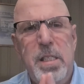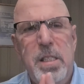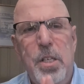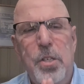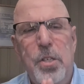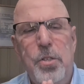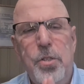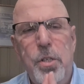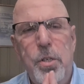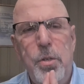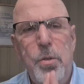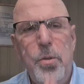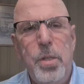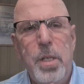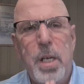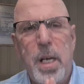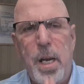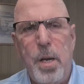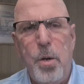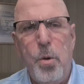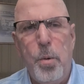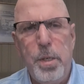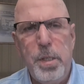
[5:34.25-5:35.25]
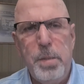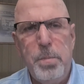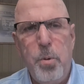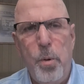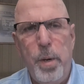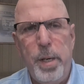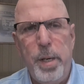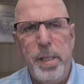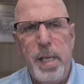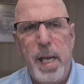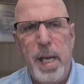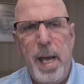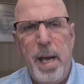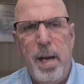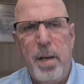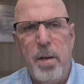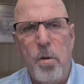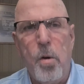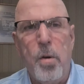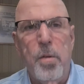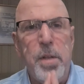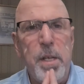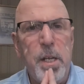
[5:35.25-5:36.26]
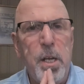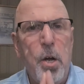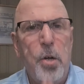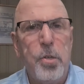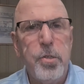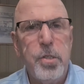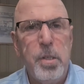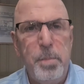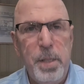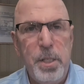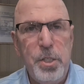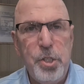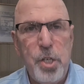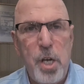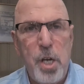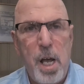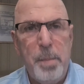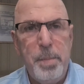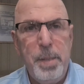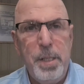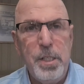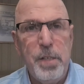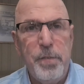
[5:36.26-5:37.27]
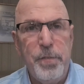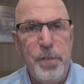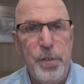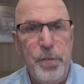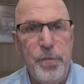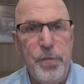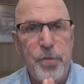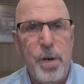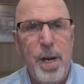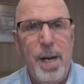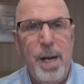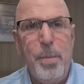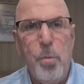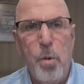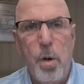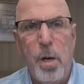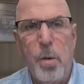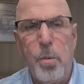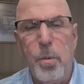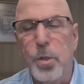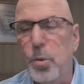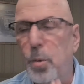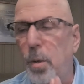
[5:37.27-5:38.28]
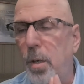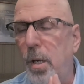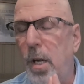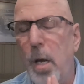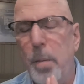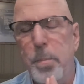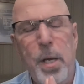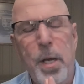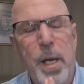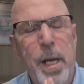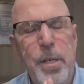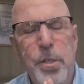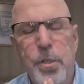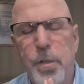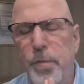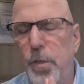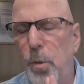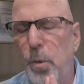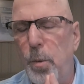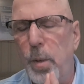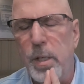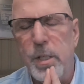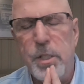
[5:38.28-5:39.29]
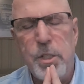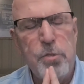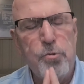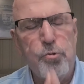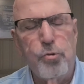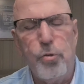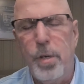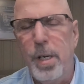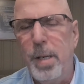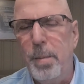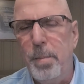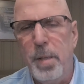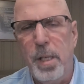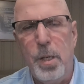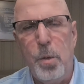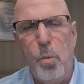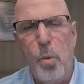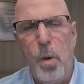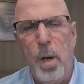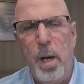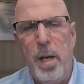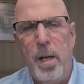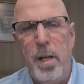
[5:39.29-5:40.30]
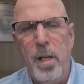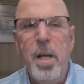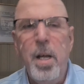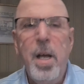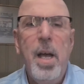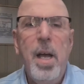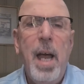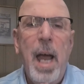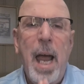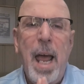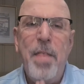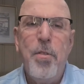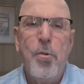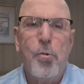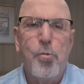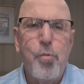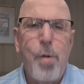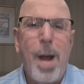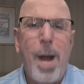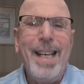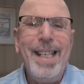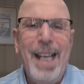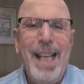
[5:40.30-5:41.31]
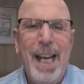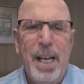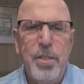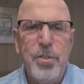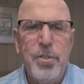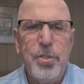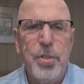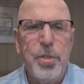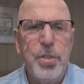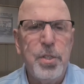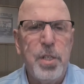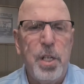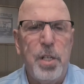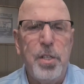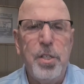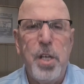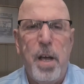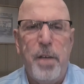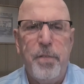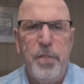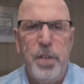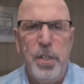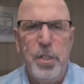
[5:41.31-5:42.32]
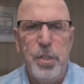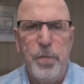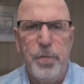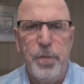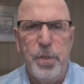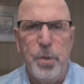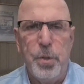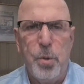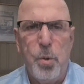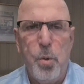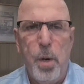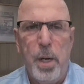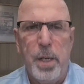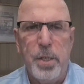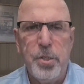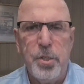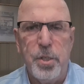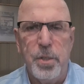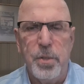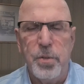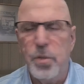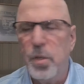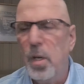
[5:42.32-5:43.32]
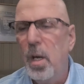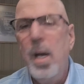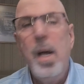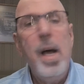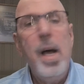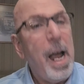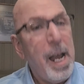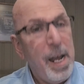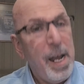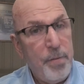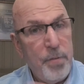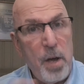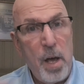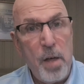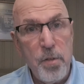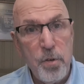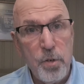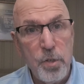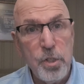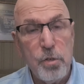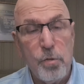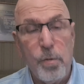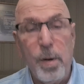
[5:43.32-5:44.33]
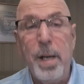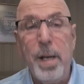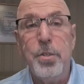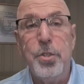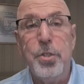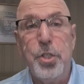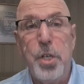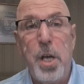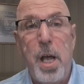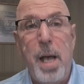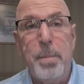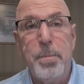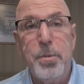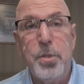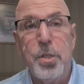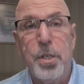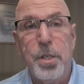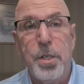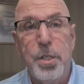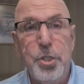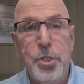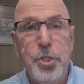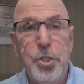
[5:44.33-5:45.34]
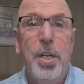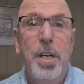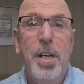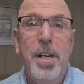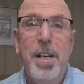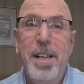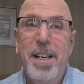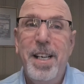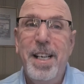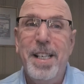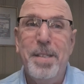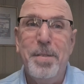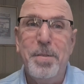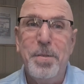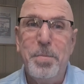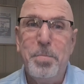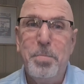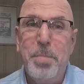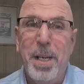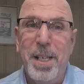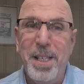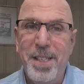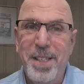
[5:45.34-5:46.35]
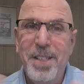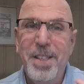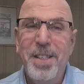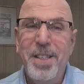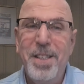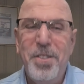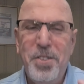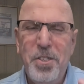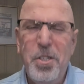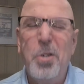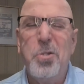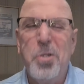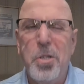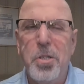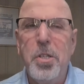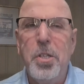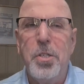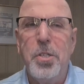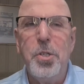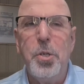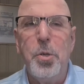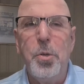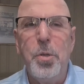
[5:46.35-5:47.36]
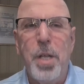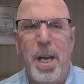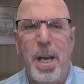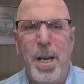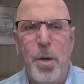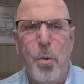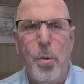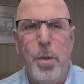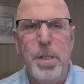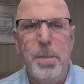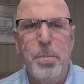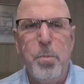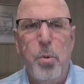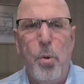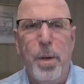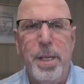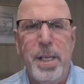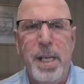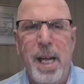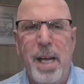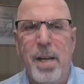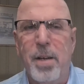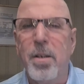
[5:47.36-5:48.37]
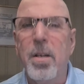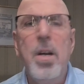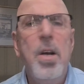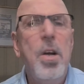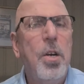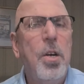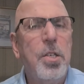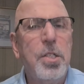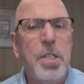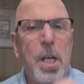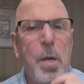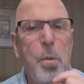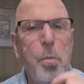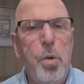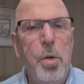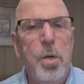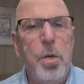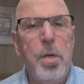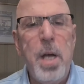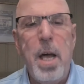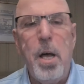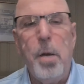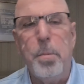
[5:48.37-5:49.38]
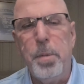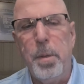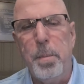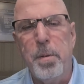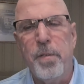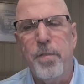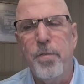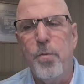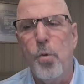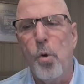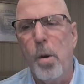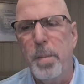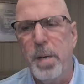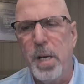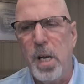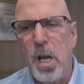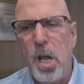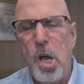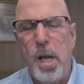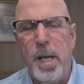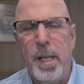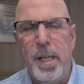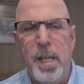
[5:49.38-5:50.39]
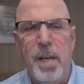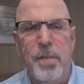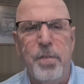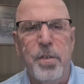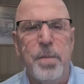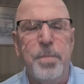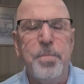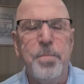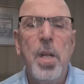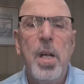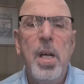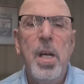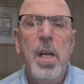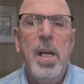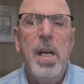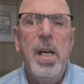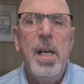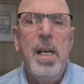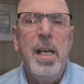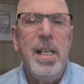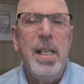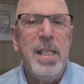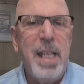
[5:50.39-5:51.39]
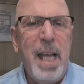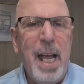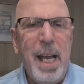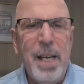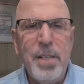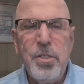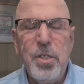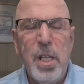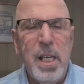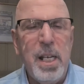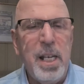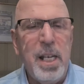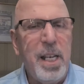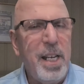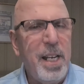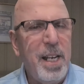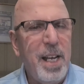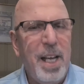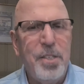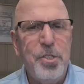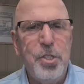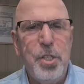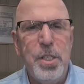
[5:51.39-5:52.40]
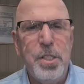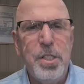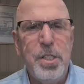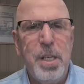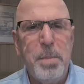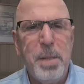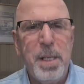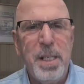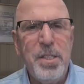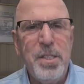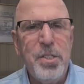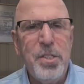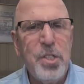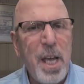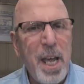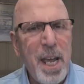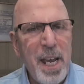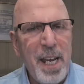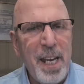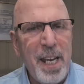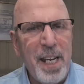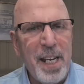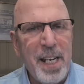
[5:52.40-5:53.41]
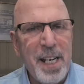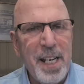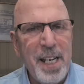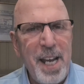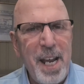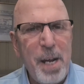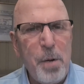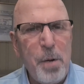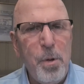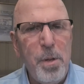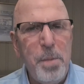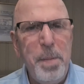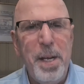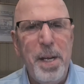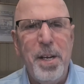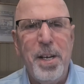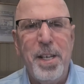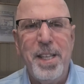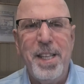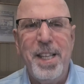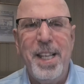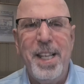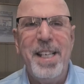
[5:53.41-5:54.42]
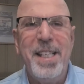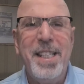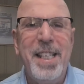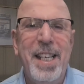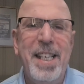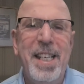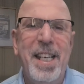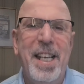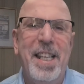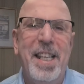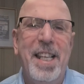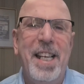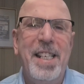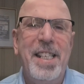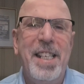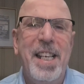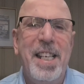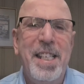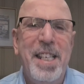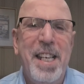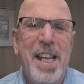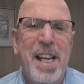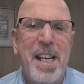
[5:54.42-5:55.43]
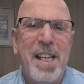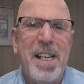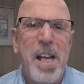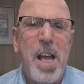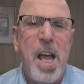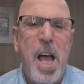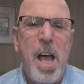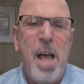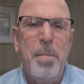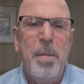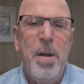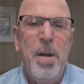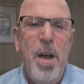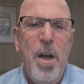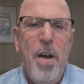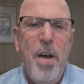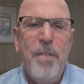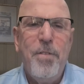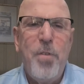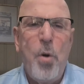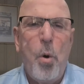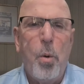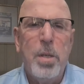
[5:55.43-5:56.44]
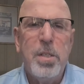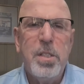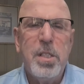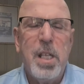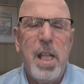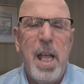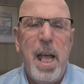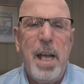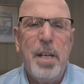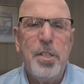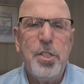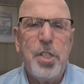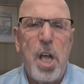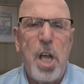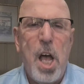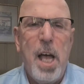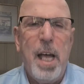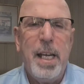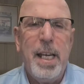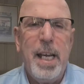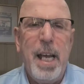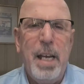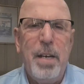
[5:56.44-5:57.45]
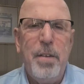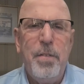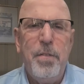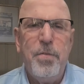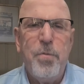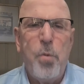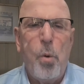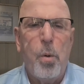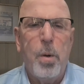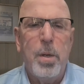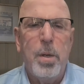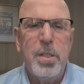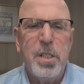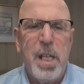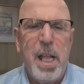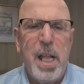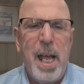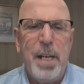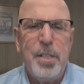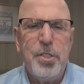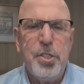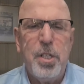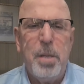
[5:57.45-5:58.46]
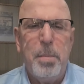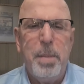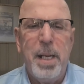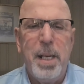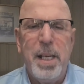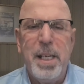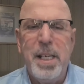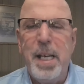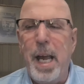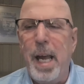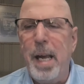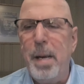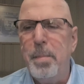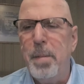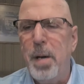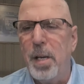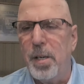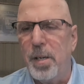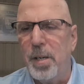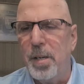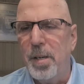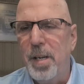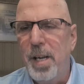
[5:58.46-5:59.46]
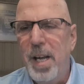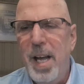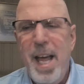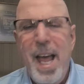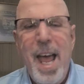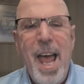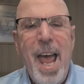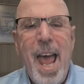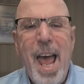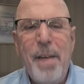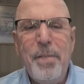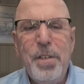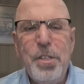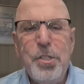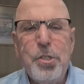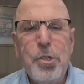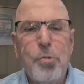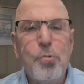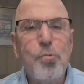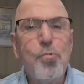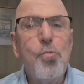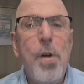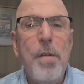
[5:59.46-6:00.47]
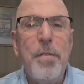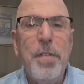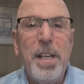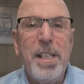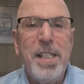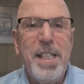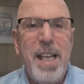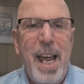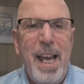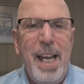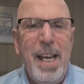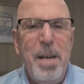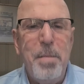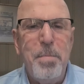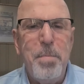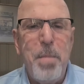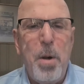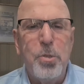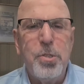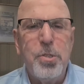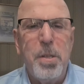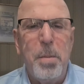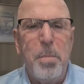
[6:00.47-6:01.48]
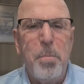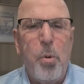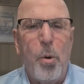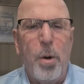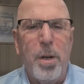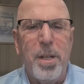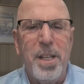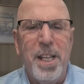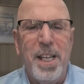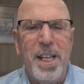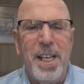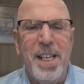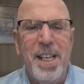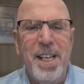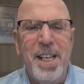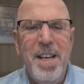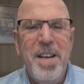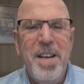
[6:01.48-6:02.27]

the two that I always point out are the Ultimate Job Interview Framework, which will help you interview extremely well, and the right answers to tough interview questions. I have others around job search, uh, but those are the two that I always point out because they will help you perform at a high level. Lastly, just simply say, connect with me on LinkedIn at linkedin.com forward slash IN forward slash the big game hunter. Have a terrific day, and most importantly,